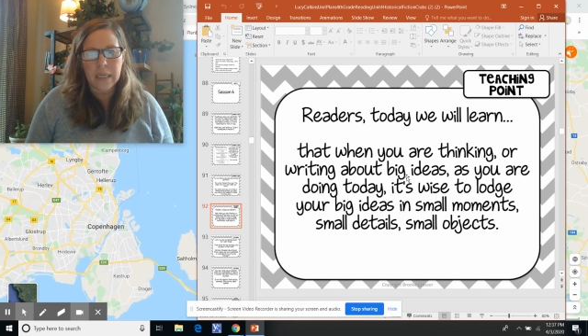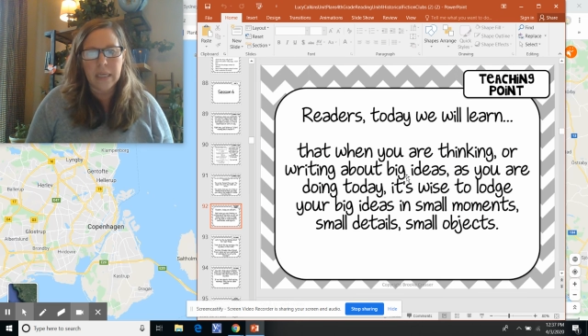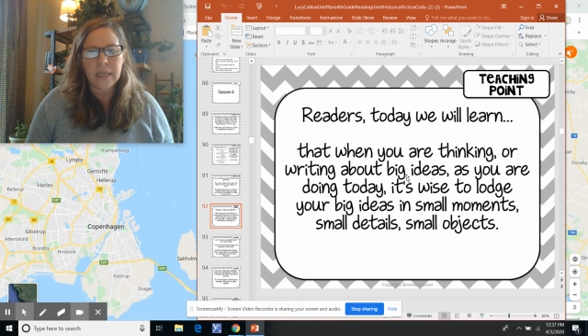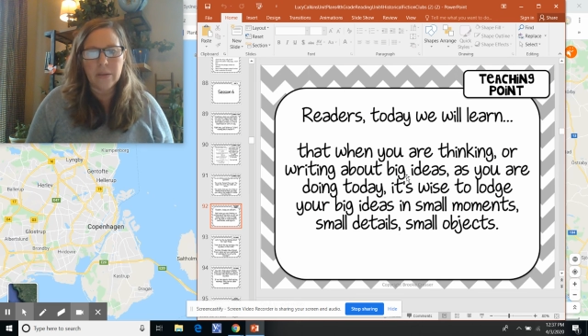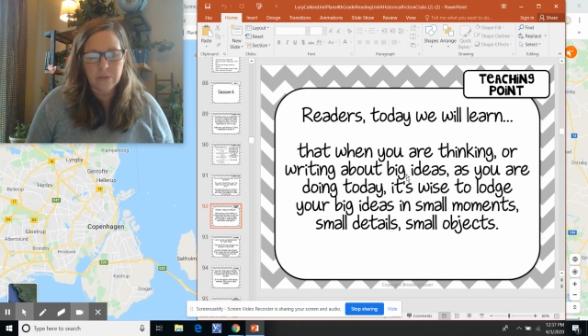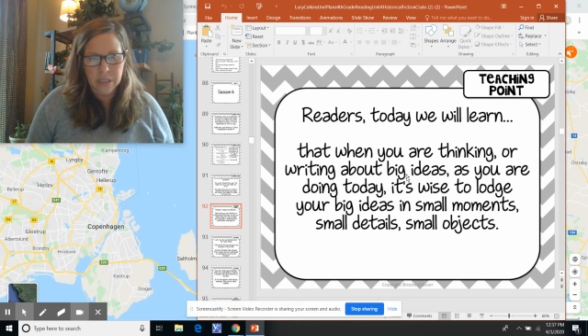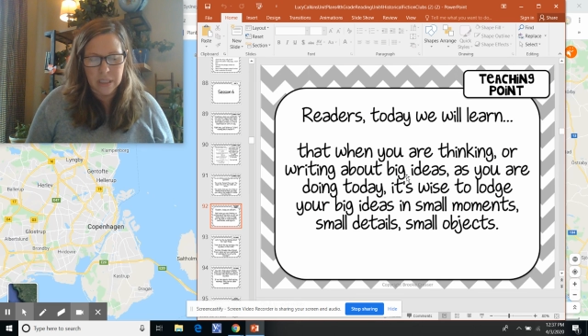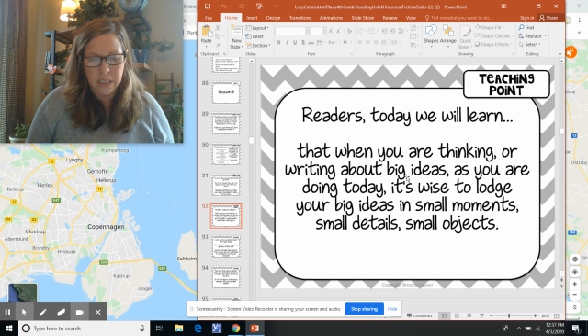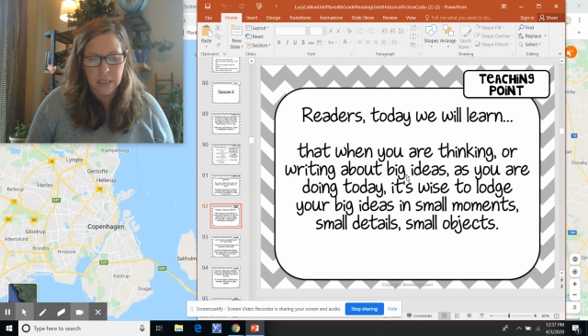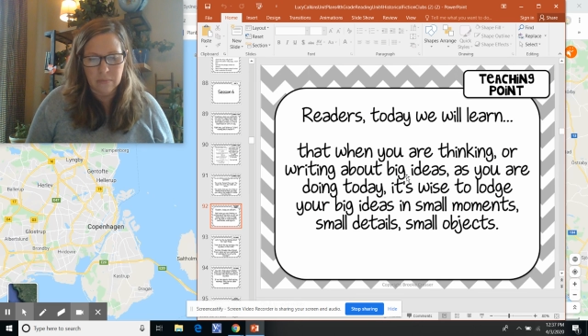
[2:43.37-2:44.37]

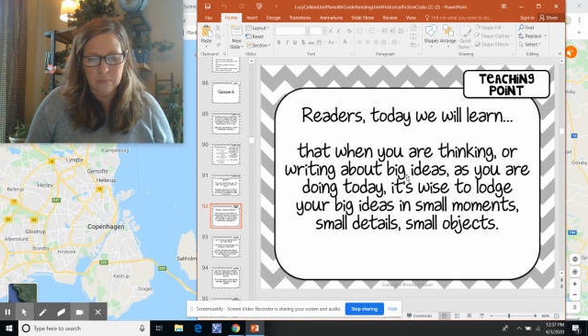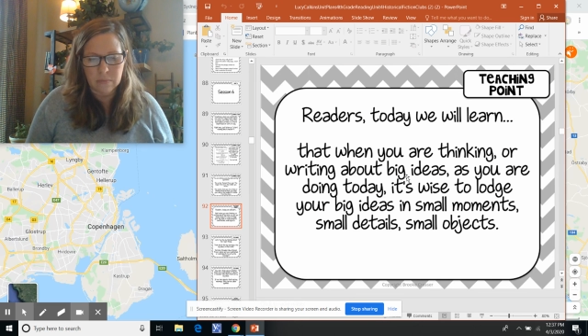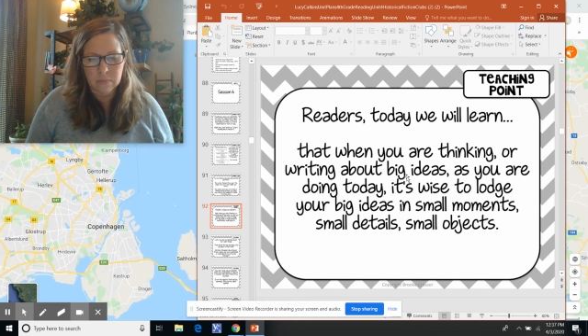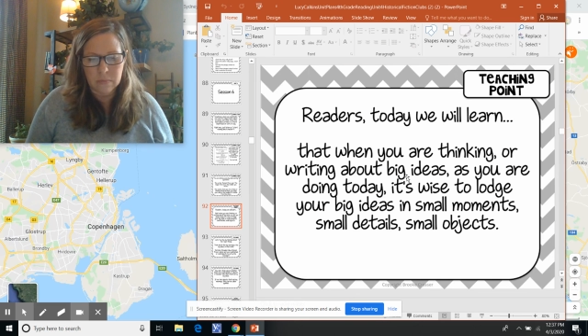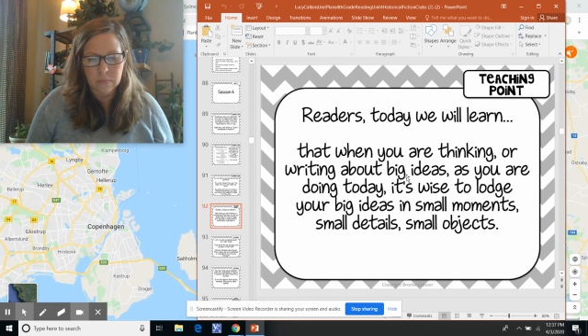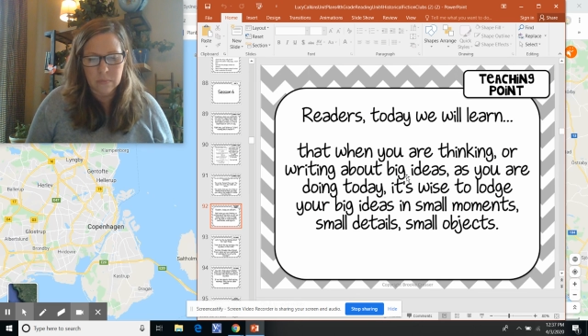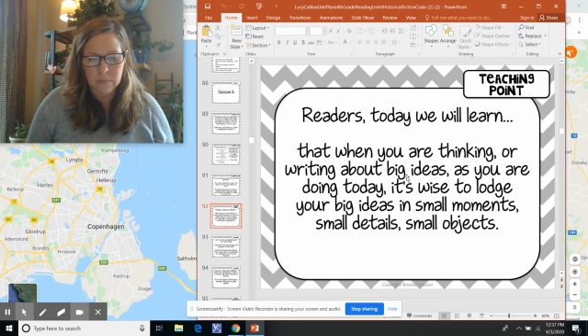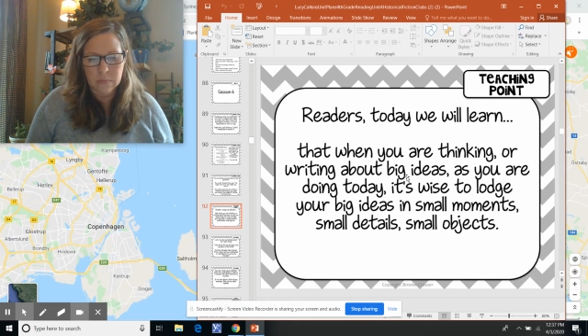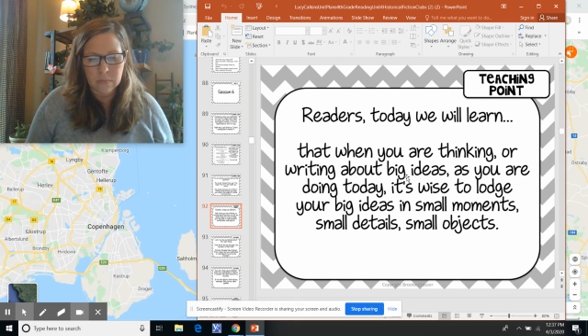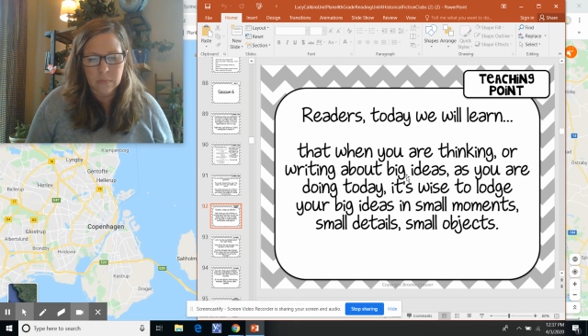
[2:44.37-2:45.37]
Kirsty
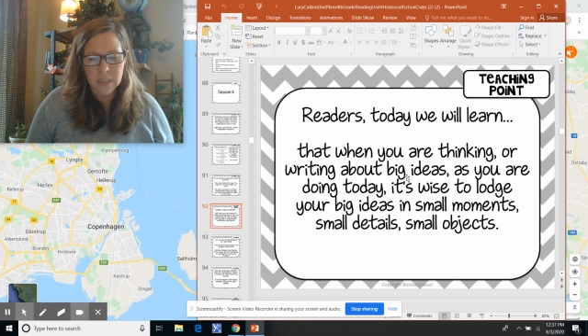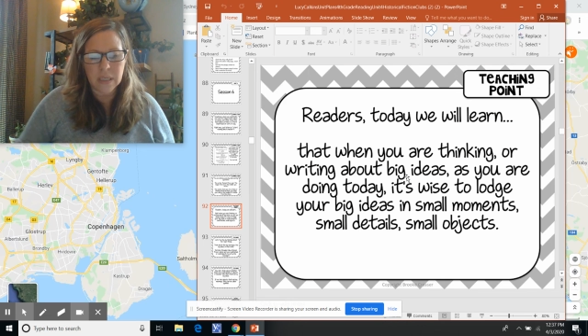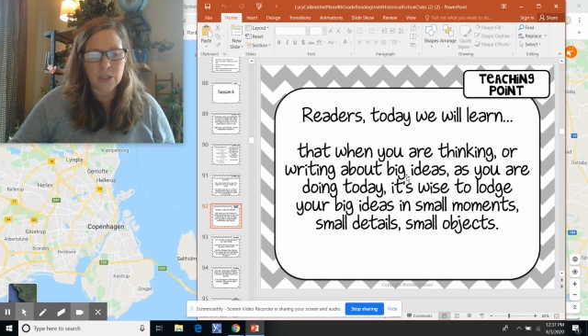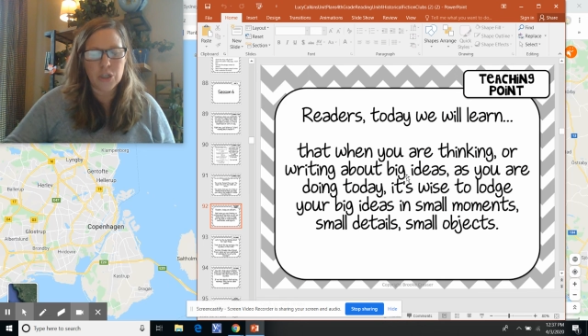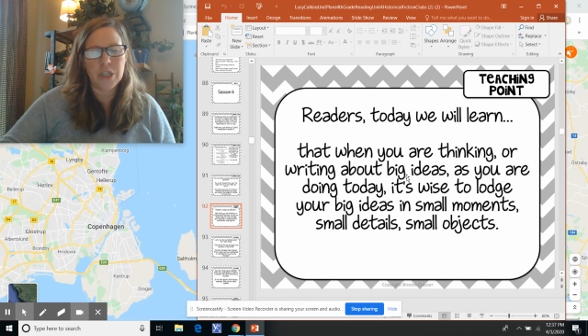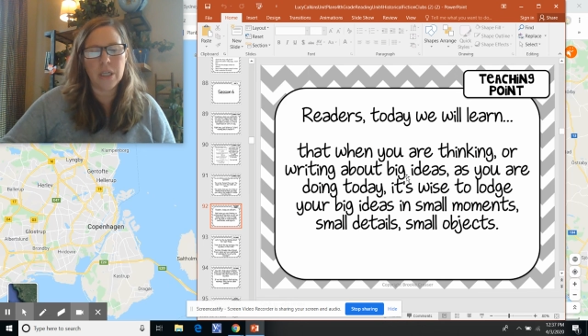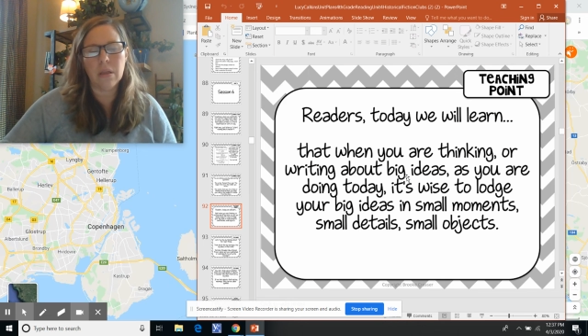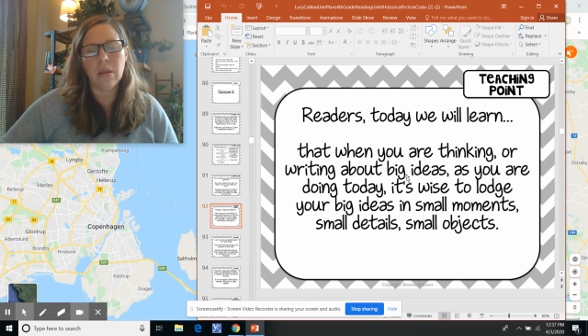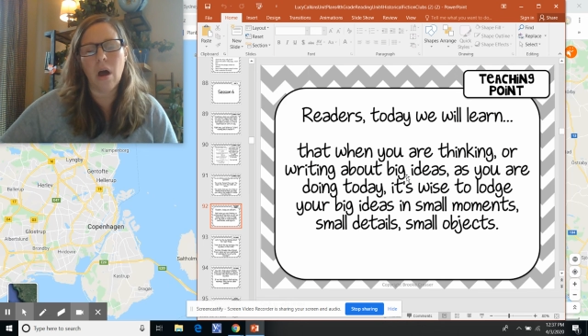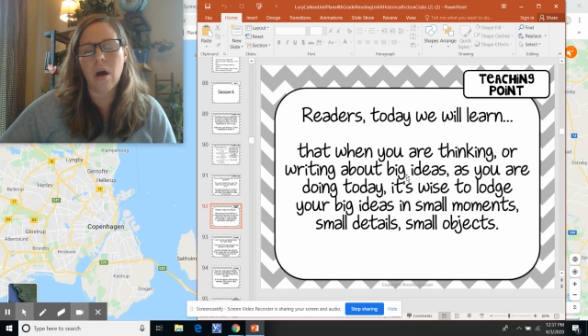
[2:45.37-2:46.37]
said she
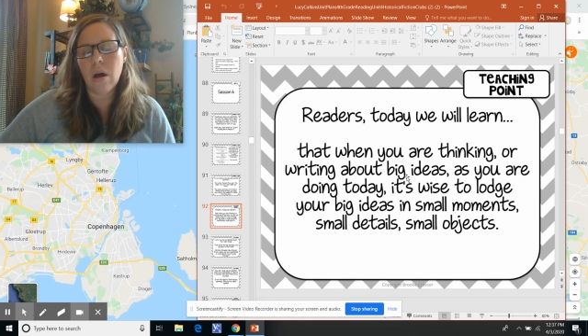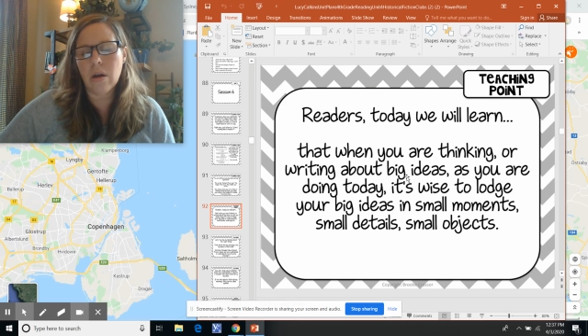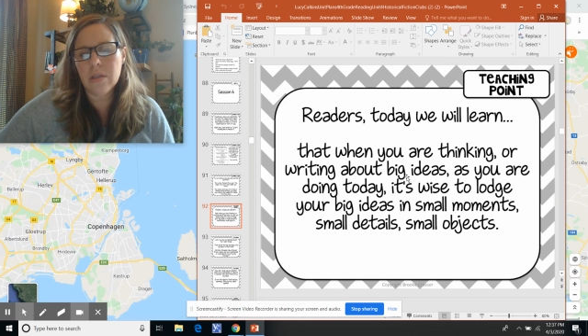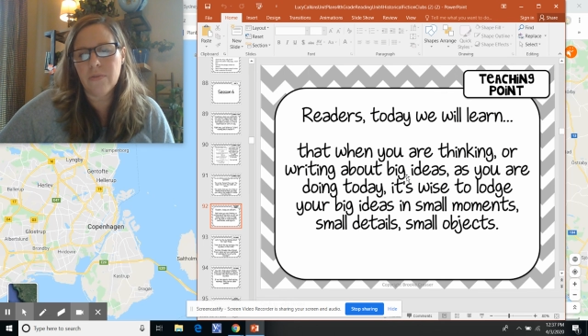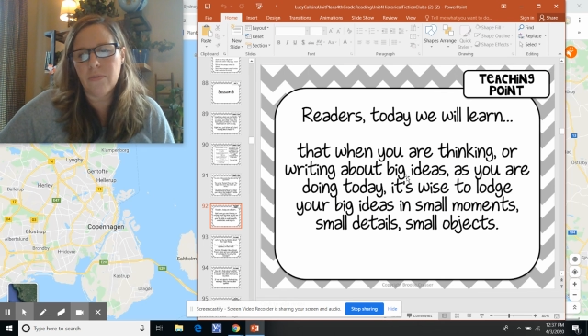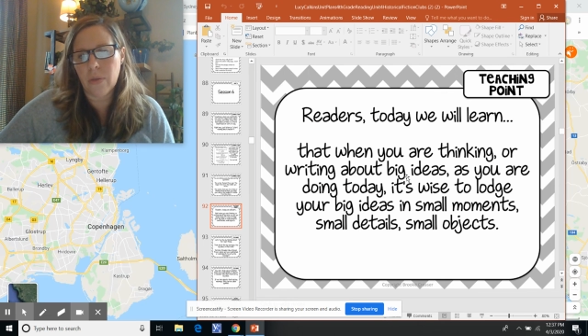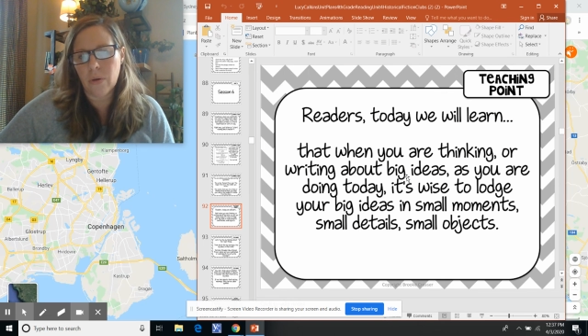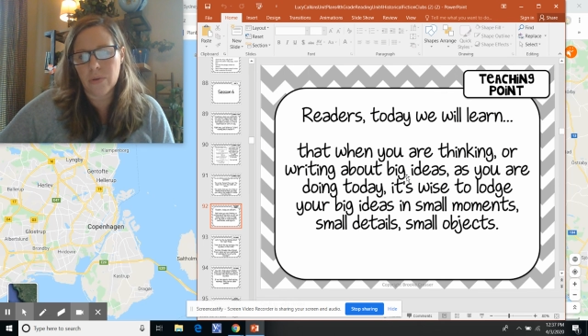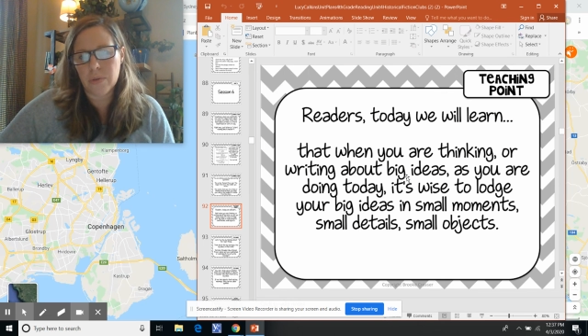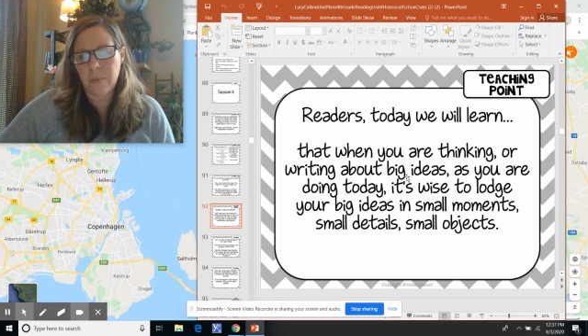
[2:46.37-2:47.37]
longed for
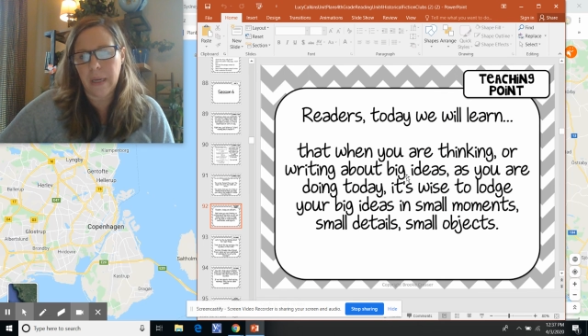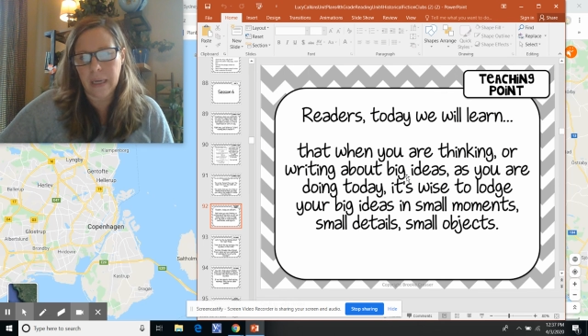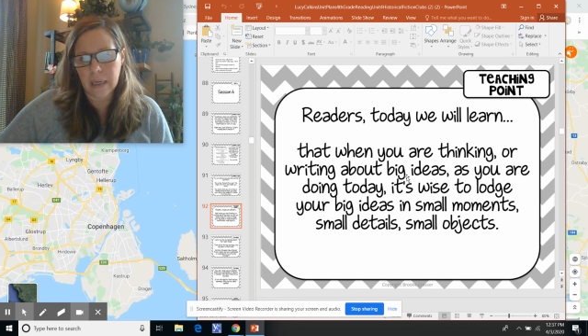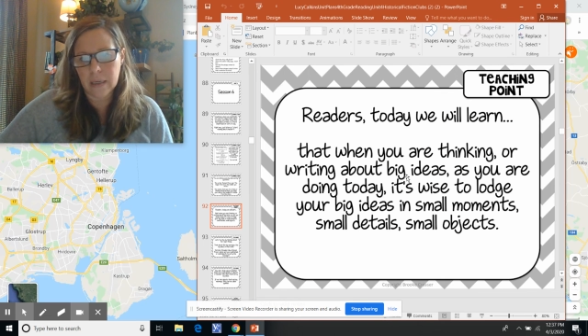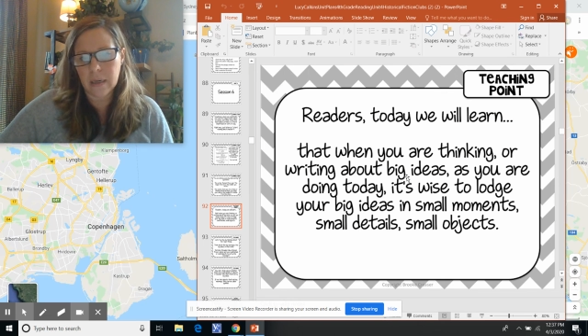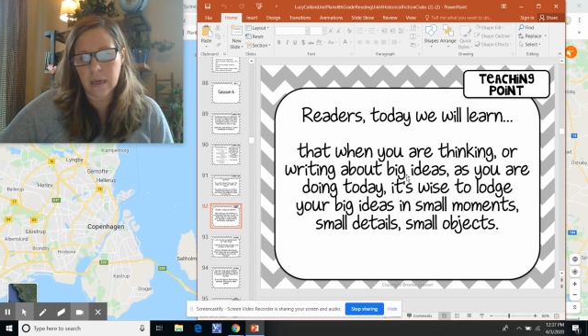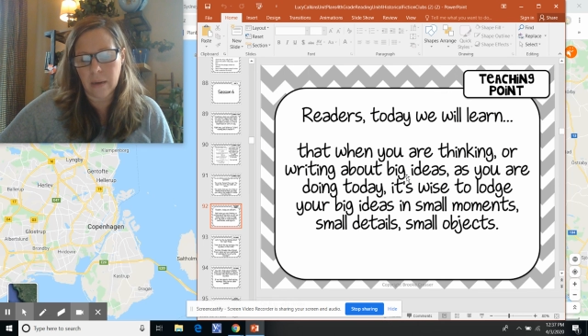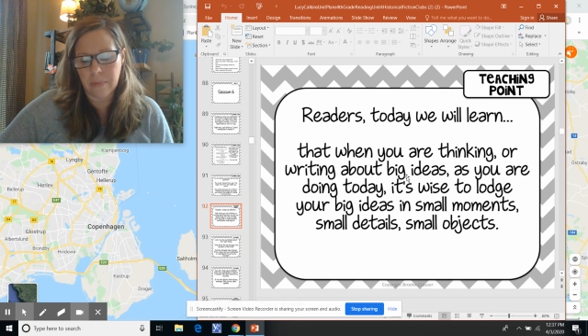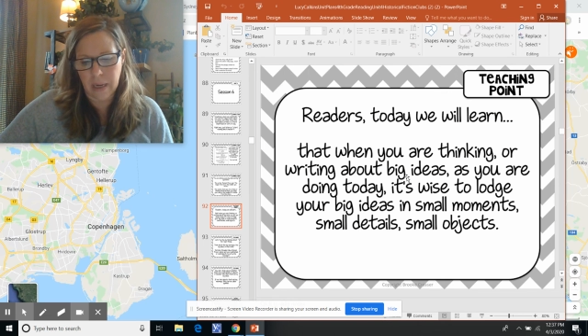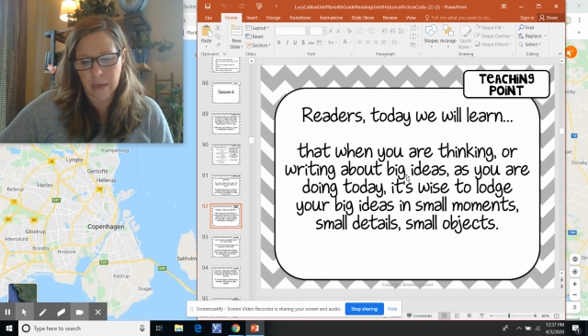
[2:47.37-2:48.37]
those pink
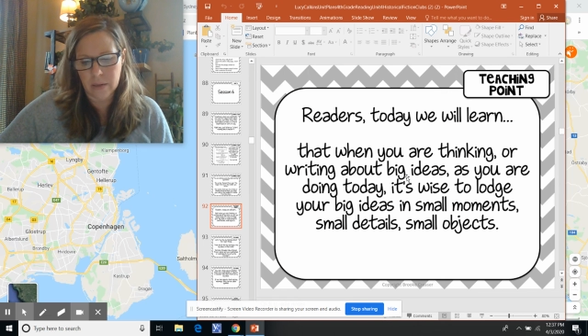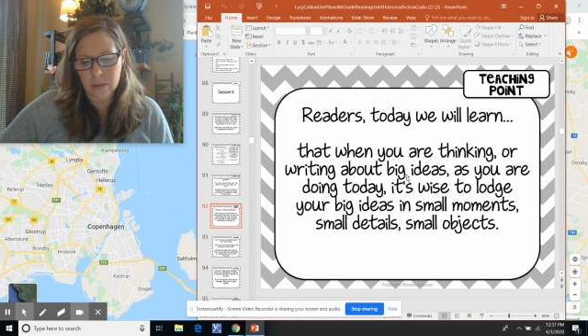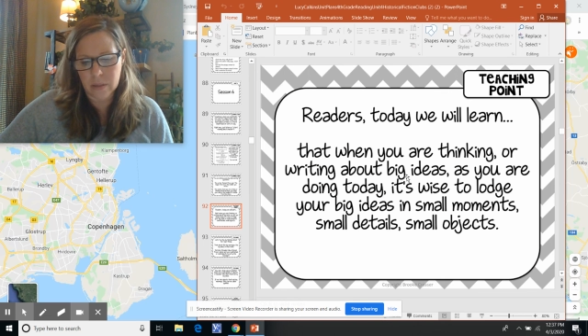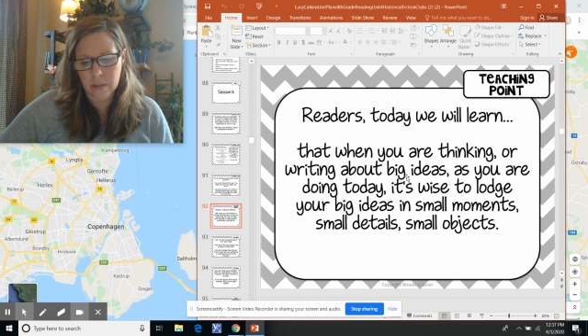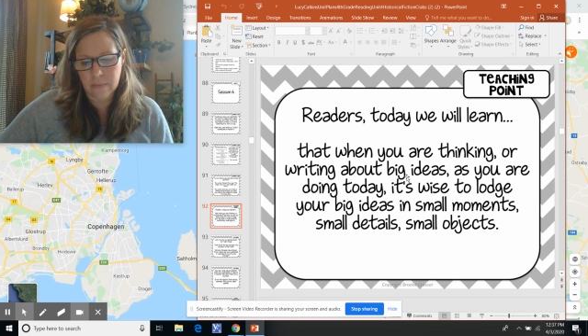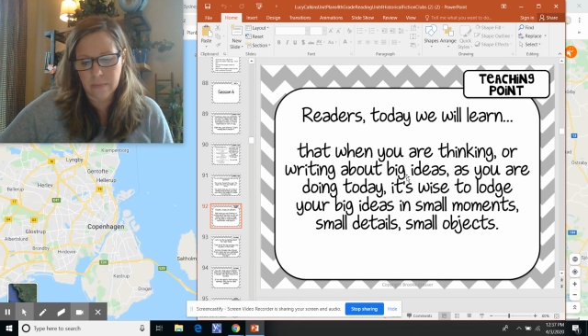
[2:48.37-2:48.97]
cupcakes.